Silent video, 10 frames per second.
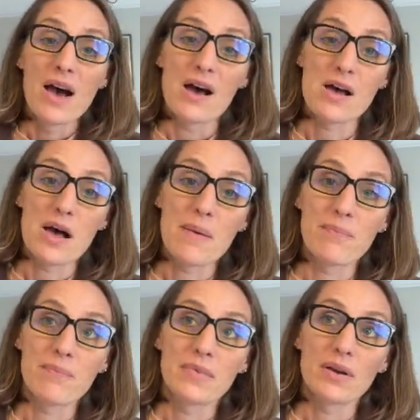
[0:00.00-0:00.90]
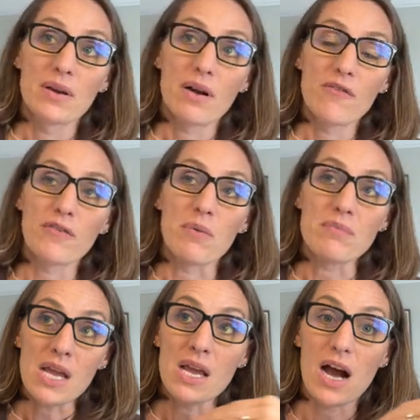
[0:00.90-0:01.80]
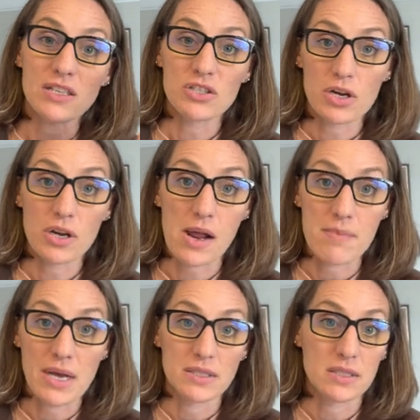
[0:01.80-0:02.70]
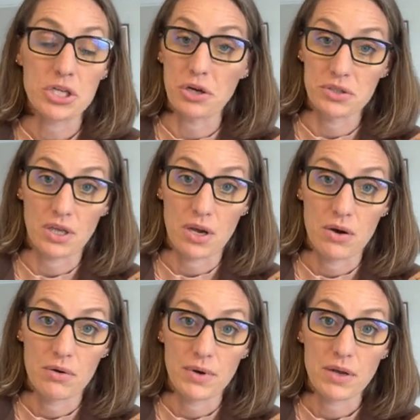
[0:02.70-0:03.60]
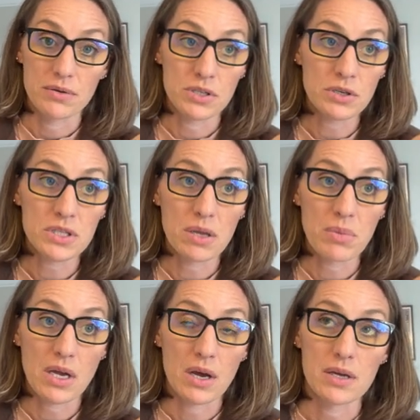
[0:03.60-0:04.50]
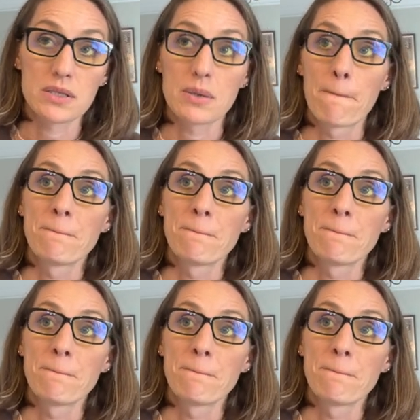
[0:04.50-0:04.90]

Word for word: Um, for me, I started eye masks years ago when I was nursing because